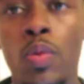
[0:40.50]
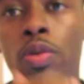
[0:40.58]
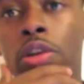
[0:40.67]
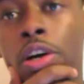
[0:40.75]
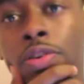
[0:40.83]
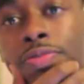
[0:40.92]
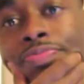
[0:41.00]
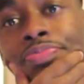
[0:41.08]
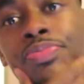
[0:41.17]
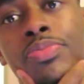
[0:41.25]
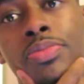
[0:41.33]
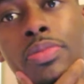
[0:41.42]
you know,
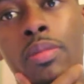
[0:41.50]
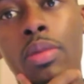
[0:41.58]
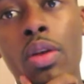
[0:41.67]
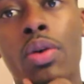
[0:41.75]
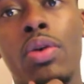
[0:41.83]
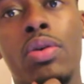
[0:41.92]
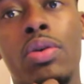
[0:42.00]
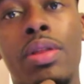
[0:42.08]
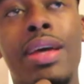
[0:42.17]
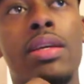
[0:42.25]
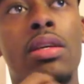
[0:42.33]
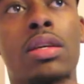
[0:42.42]

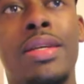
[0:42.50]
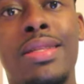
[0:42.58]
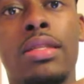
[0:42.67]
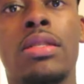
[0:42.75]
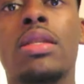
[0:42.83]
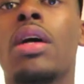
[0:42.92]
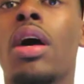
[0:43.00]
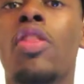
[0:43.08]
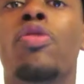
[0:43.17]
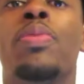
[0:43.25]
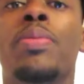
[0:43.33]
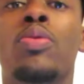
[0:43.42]
like get to see
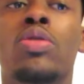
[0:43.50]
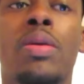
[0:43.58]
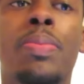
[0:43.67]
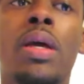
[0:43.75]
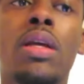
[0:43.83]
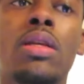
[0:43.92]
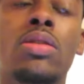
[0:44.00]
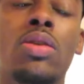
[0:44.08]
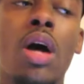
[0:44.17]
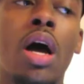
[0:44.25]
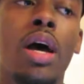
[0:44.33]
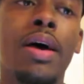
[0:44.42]
other people's opinions,
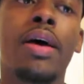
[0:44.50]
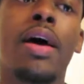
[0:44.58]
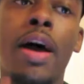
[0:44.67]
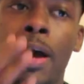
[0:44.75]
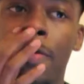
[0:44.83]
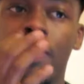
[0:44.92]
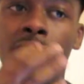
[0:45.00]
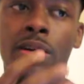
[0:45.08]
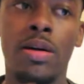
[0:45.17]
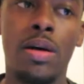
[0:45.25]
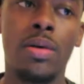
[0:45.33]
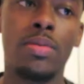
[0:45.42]
so I have
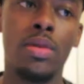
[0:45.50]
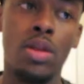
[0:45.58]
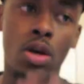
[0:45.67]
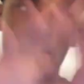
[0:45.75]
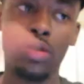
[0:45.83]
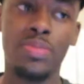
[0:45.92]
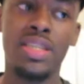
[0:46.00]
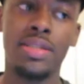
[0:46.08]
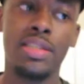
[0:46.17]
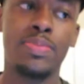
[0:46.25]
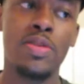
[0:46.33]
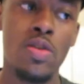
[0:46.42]
a larger base
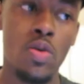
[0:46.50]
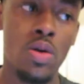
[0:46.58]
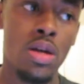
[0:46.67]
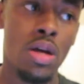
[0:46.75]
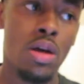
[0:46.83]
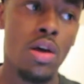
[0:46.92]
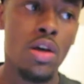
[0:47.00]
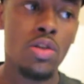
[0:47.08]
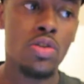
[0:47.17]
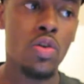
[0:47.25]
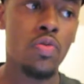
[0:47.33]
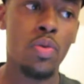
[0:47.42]
to speak on.
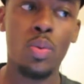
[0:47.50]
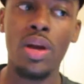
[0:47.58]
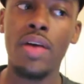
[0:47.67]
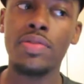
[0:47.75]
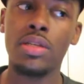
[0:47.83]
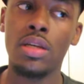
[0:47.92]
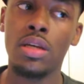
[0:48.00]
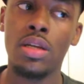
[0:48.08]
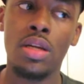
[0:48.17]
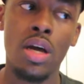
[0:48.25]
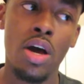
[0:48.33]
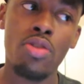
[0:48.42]
So from what I've seen
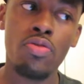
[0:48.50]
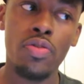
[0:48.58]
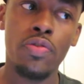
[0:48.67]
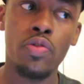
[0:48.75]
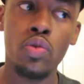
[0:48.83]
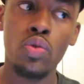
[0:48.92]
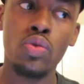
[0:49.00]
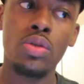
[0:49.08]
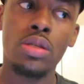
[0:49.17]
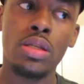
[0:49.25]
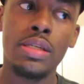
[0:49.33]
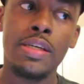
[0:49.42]
in the other
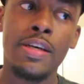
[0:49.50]
reviews,